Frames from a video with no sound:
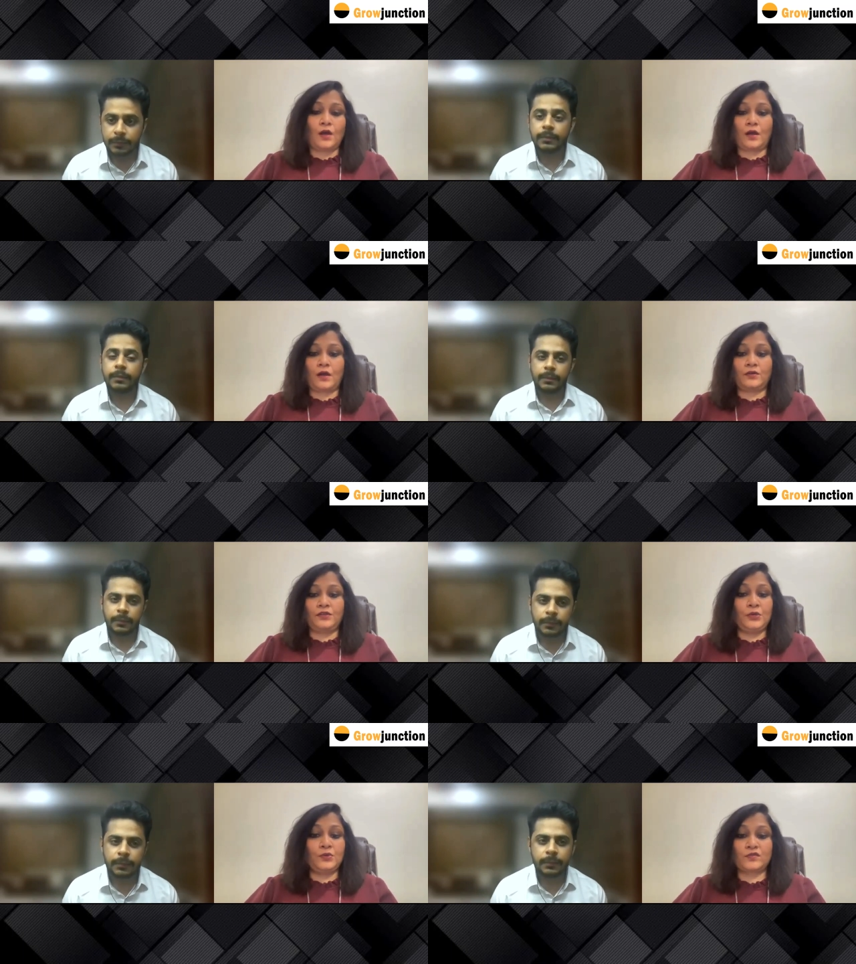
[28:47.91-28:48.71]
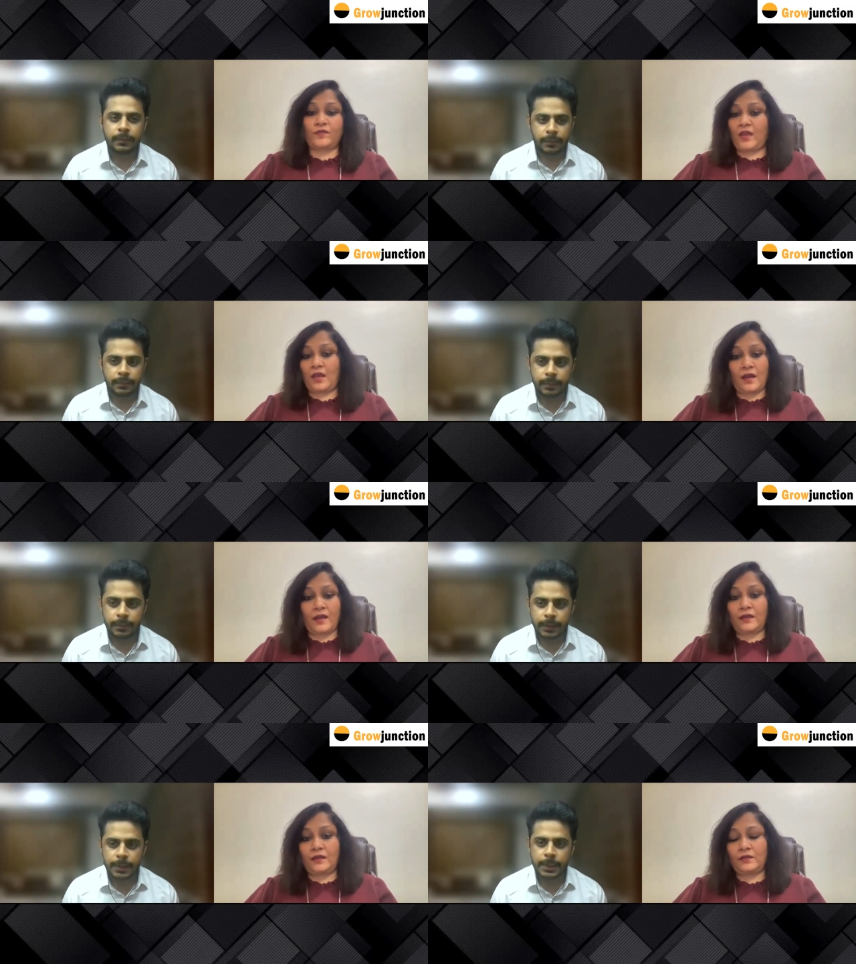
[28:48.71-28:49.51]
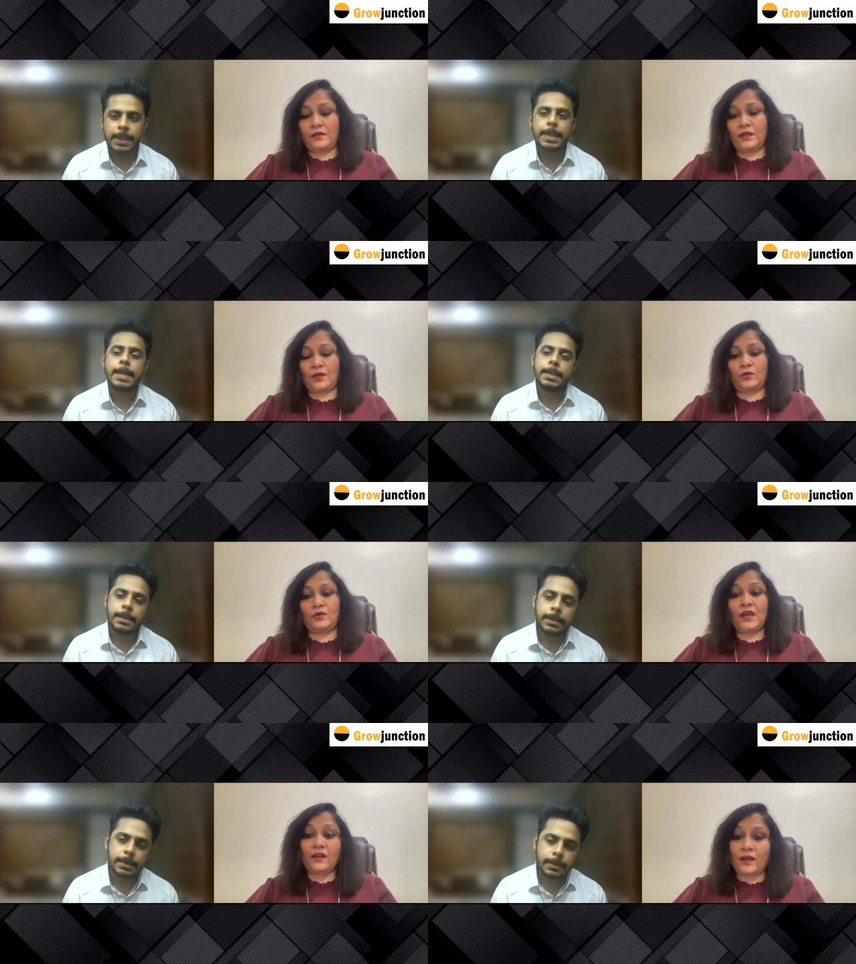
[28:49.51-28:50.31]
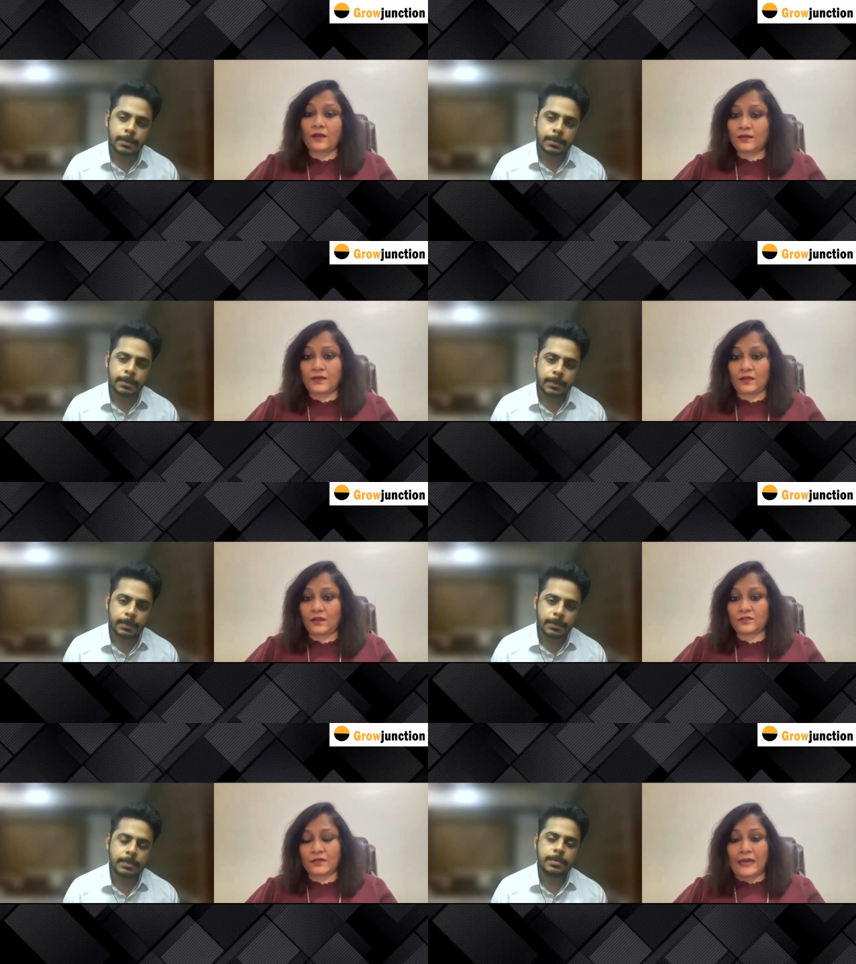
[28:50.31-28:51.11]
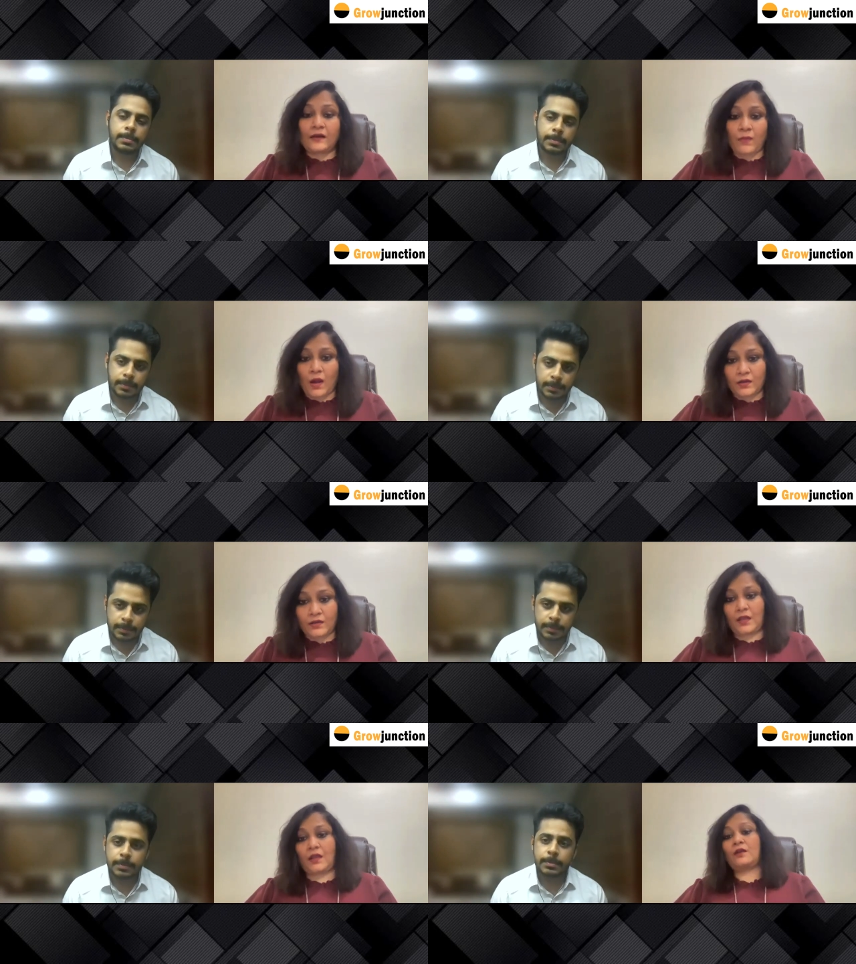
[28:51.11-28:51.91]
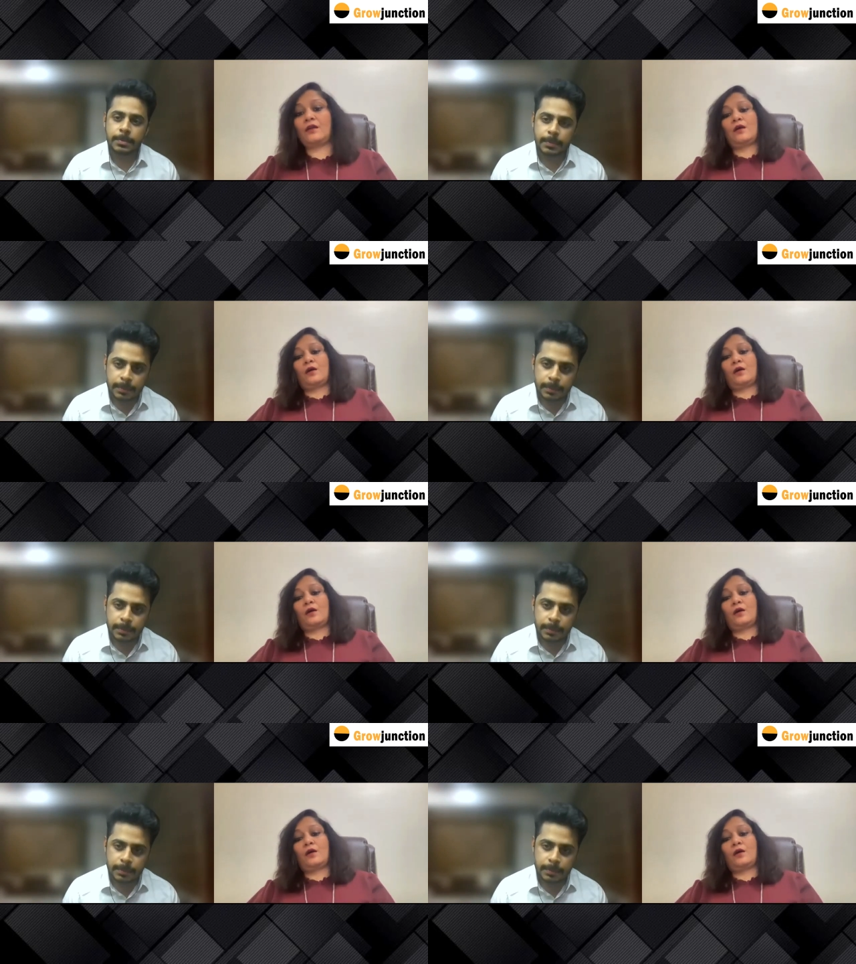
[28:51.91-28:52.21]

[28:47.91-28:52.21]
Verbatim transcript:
Speaker 1: uh, use of AI, you know, data analytics, led marketing,